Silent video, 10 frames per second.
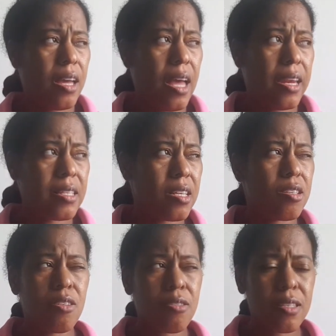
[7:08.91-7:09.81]
and it's in
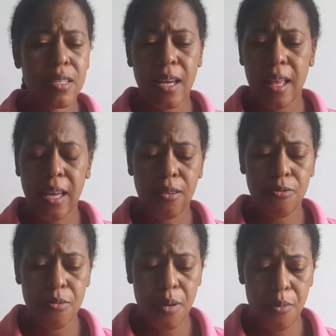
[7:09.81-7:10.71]
your style. I don't
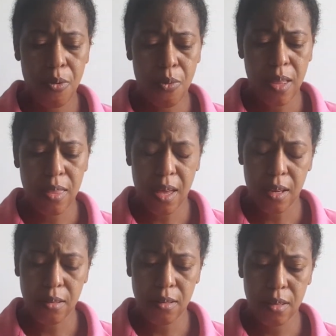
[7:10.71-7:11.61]
remember what
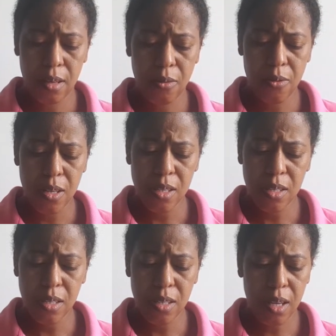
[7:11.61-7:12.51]
that thing
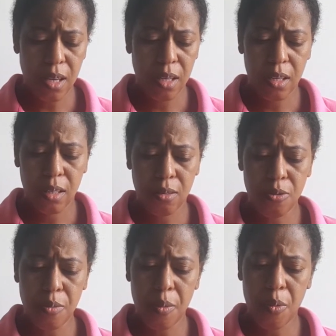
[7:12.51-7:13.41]
was. I don't
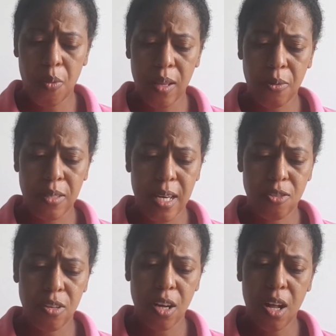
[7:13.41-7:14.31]
remember what it was
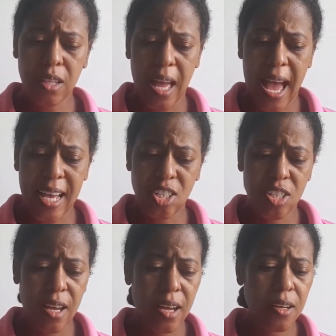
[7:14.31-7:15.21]
actually called, the
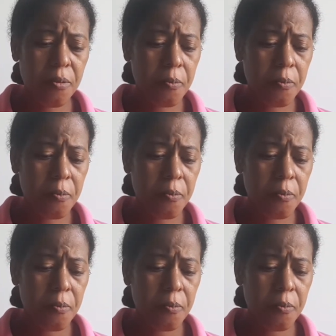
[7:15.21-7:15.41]
hashtag